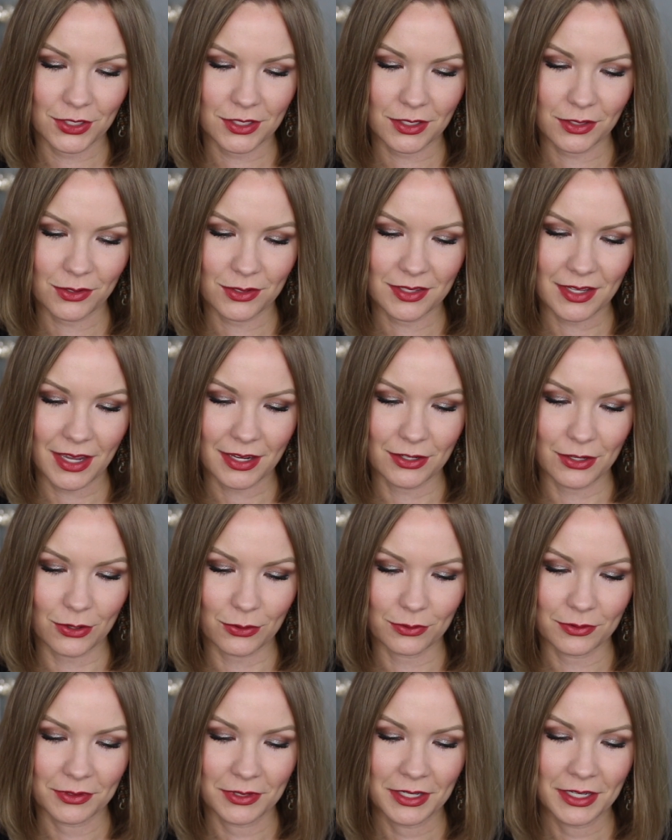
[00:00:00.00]
just a little side
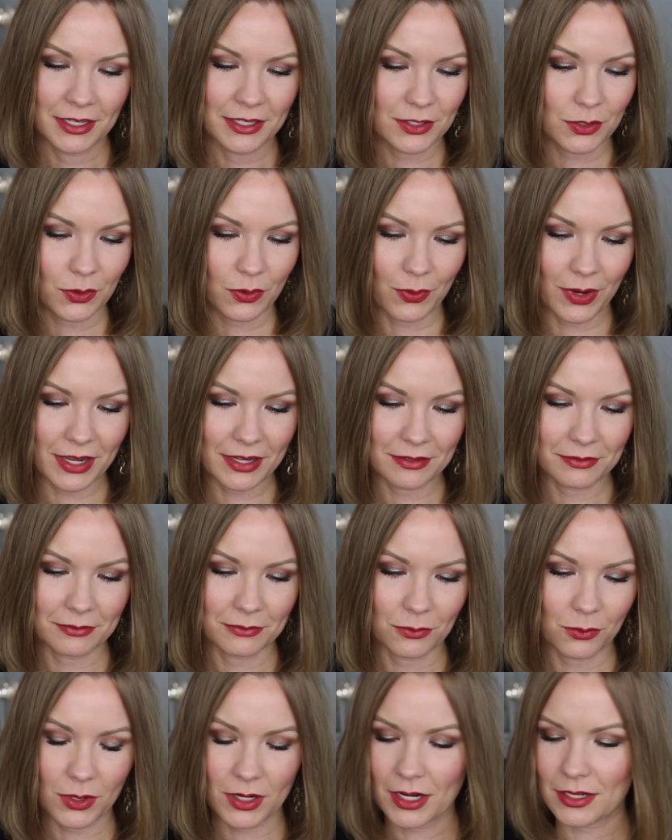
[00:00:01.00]
note. So anyway,
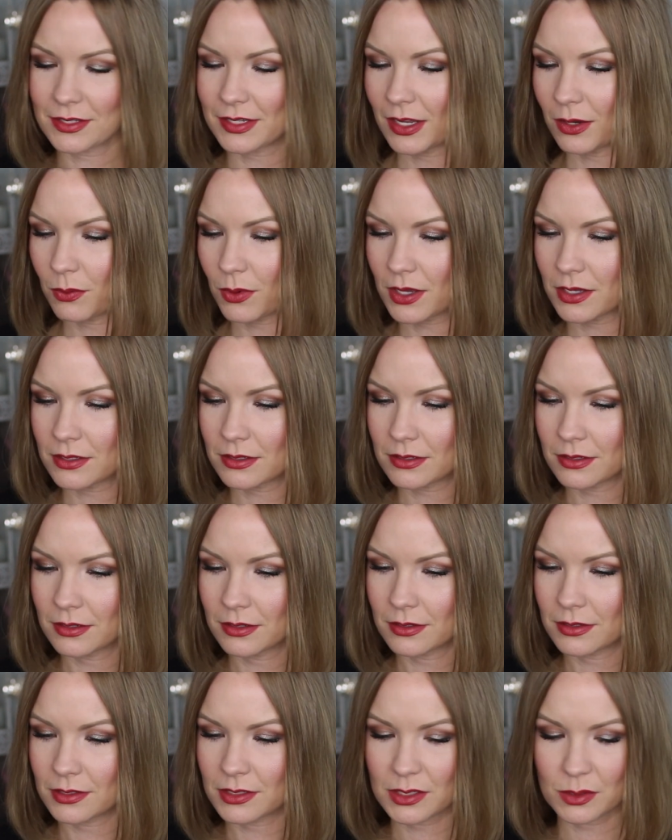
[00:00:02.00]
what did I say it was?
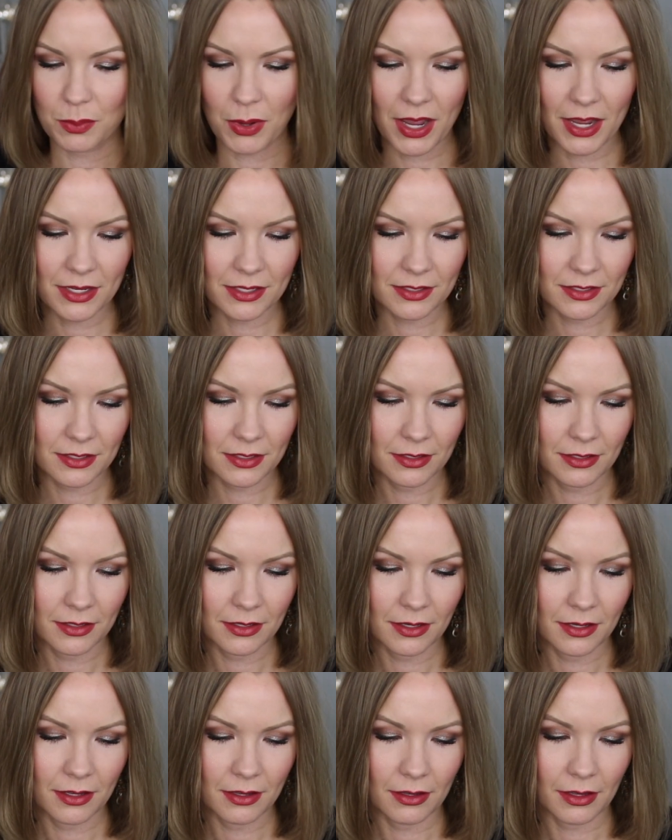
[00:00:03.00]
Spiced
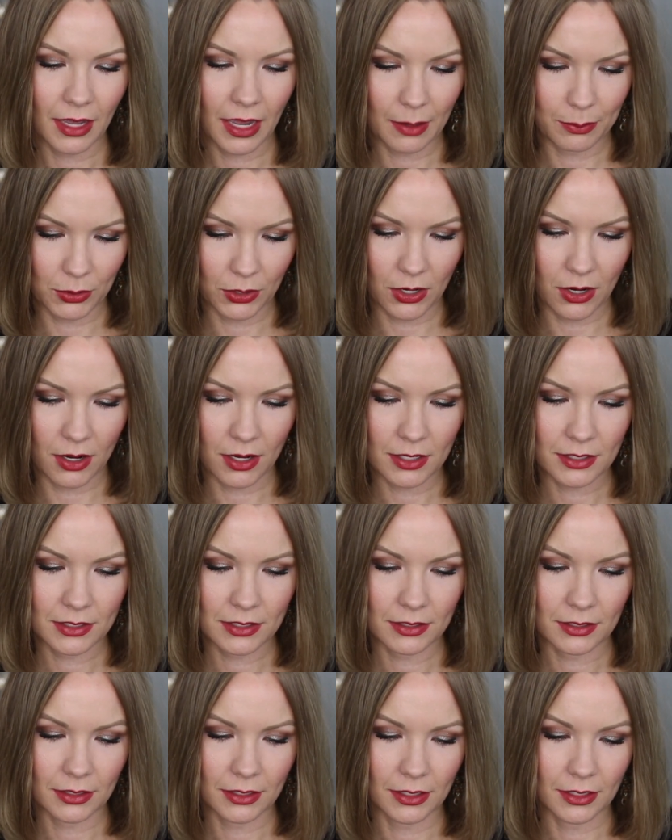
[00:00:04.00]

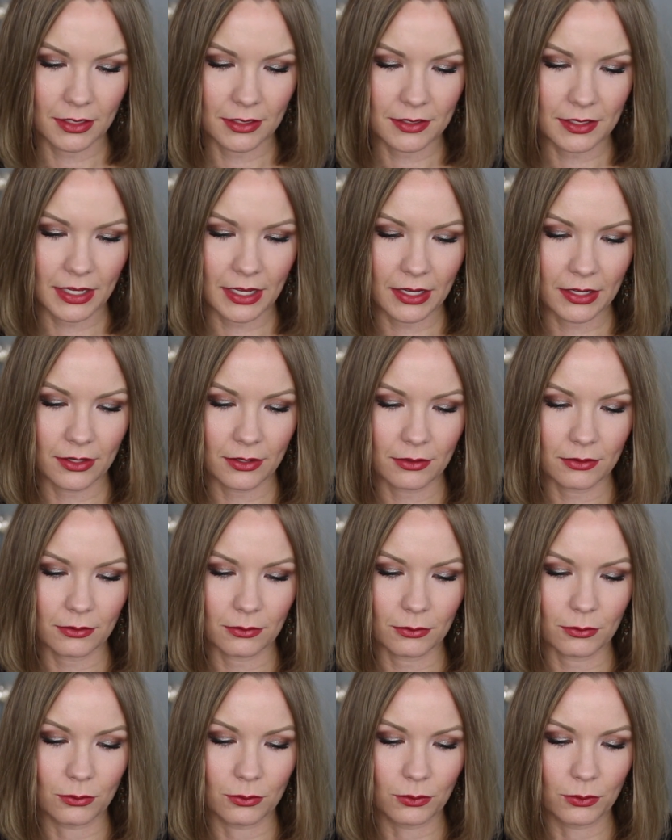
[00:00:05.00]
apricot. It is a
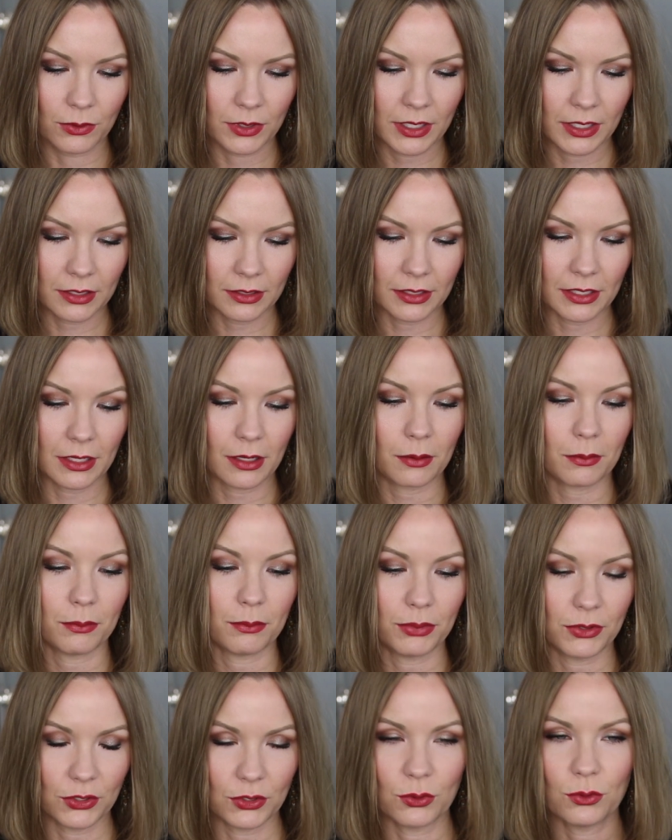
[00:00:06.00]
really
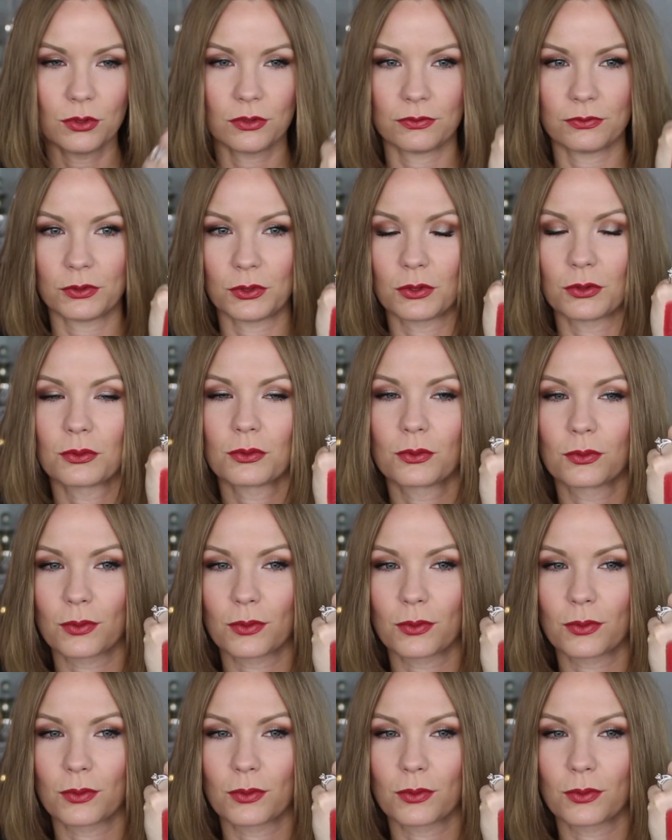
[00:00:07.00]
beautiful